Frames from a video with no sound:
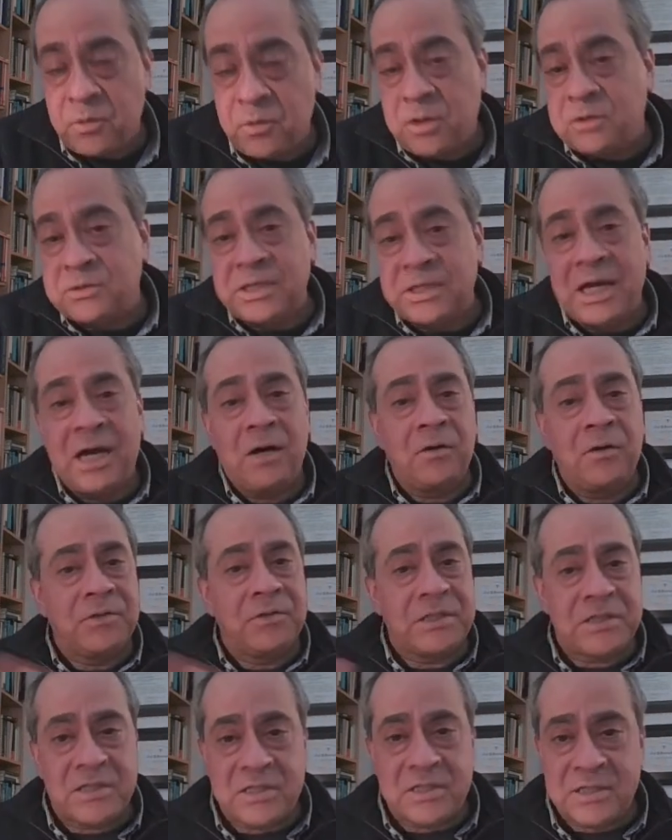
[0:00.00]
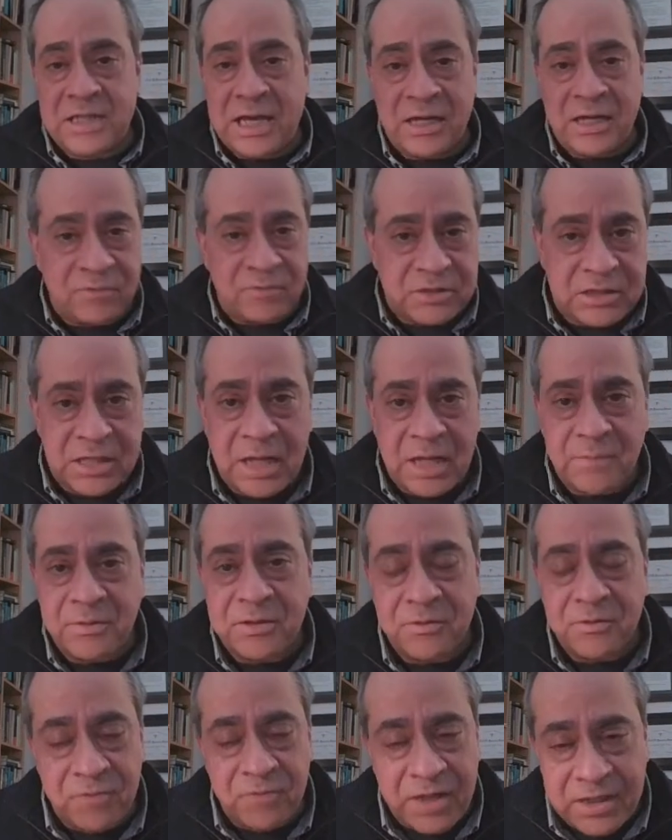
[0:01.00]
Well, now this is kind of a
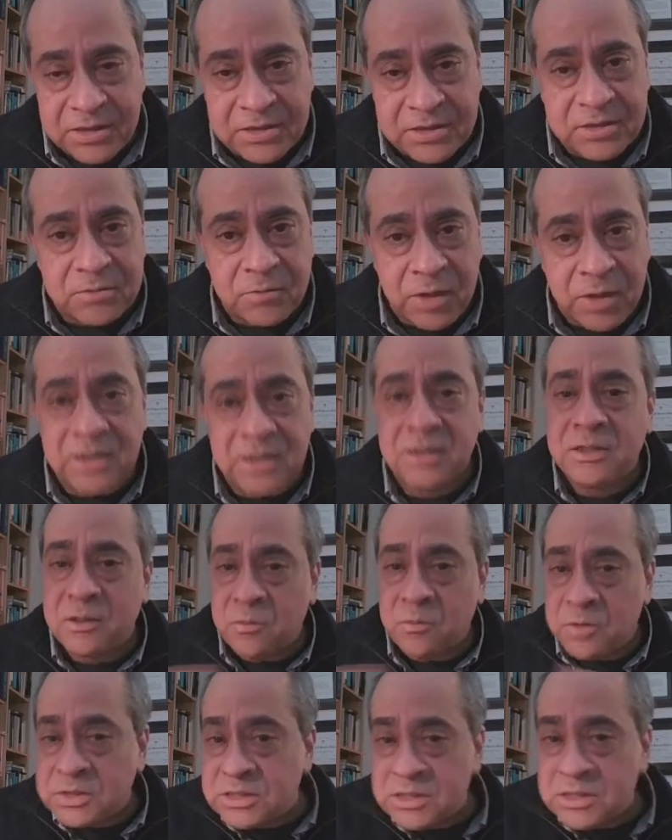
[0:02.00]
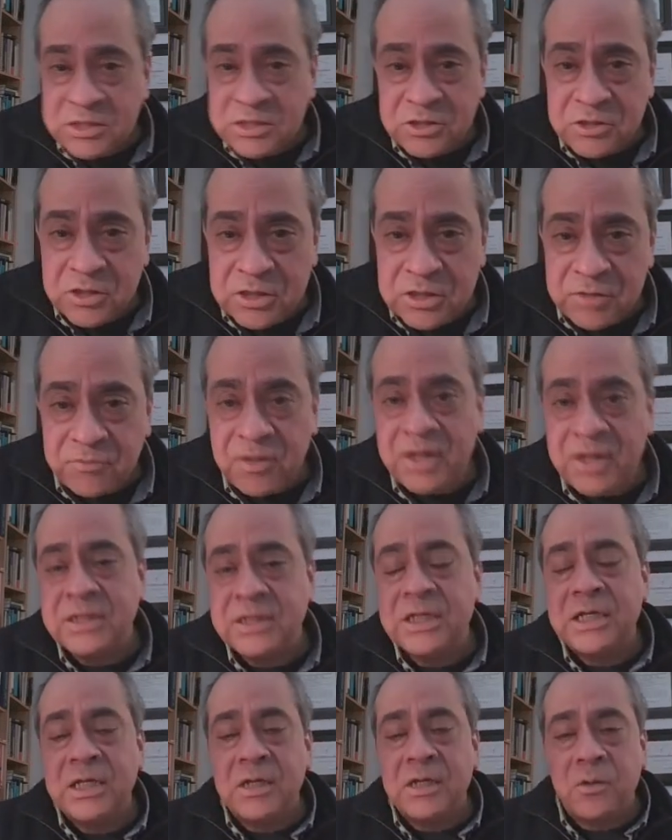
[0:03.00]
slap in the face, right? There was a digital
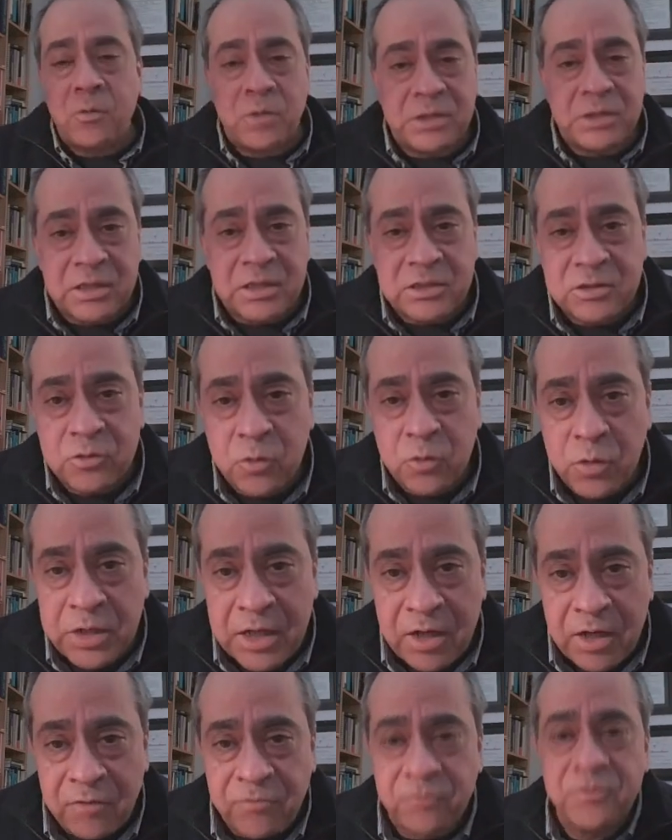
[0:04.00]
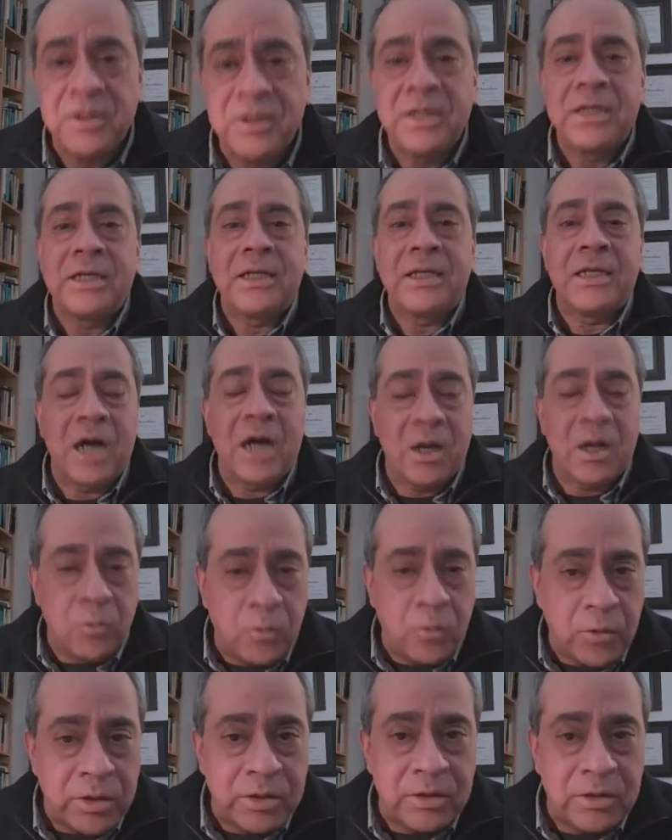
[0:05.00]
divide. We didn't do enough. Now
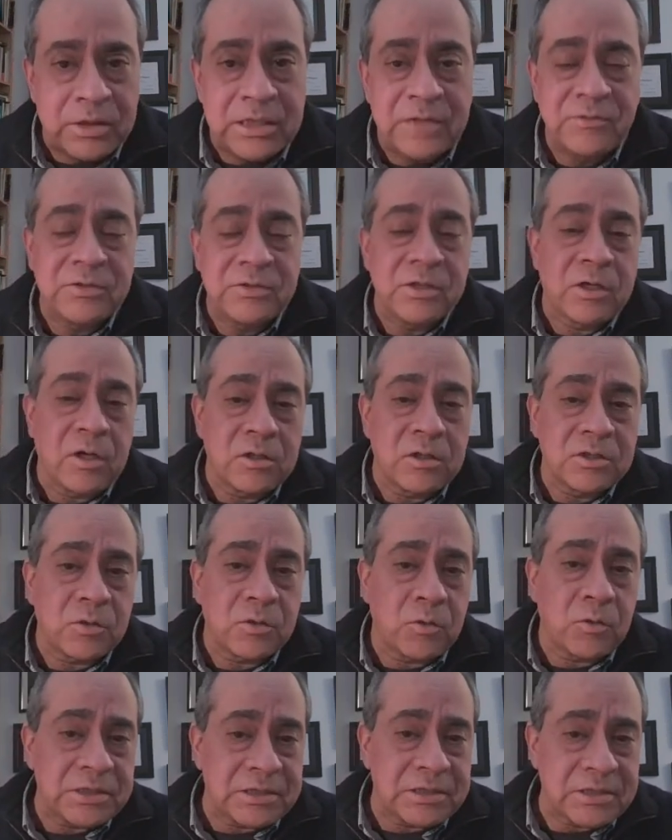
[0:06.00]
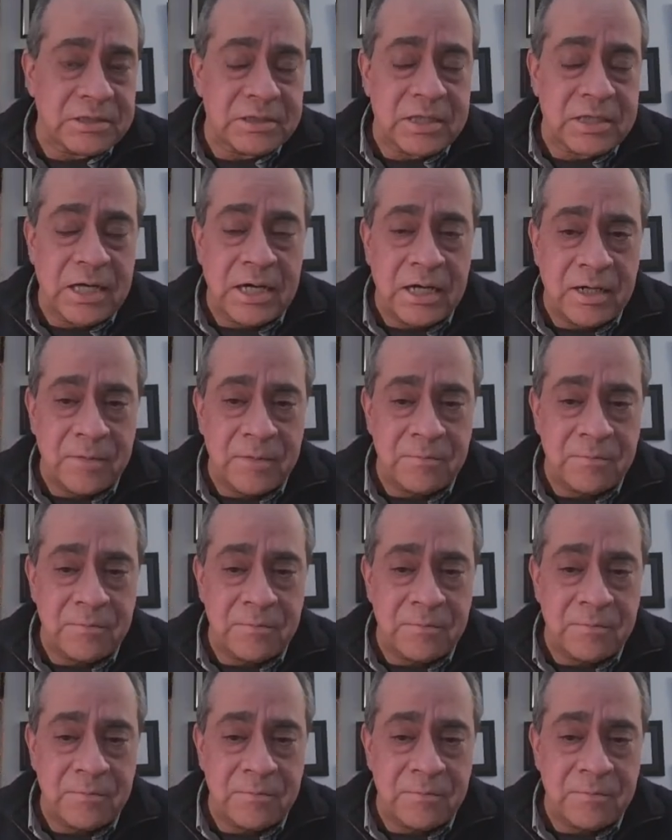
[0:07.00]
we're living the consequences.